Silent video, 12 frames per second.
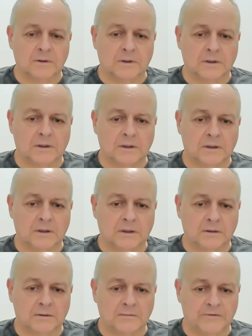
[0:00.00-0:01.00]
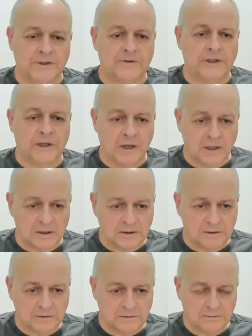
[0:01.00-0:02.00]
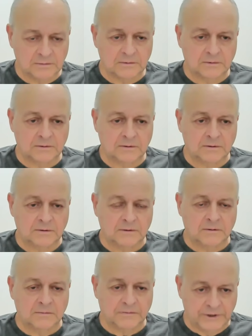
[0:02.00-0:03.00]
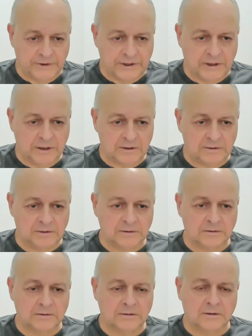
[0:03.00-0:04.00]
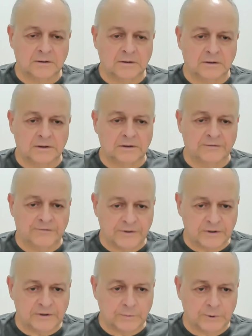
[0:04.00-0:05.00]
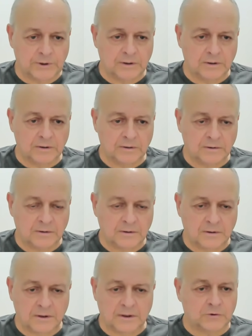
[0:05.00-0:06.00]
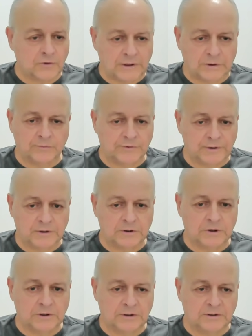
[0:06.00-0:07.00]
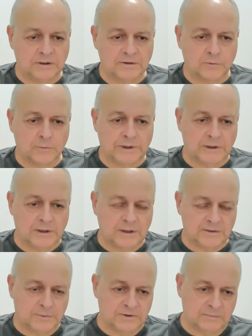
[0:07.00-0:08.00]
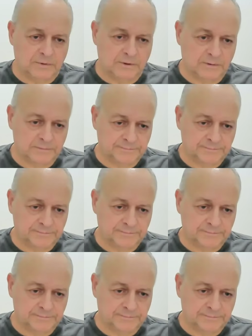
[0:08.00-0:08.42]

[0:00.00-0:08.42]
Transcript: uh, very hard, very hard in the first week, and try to finish it as quickly as possible.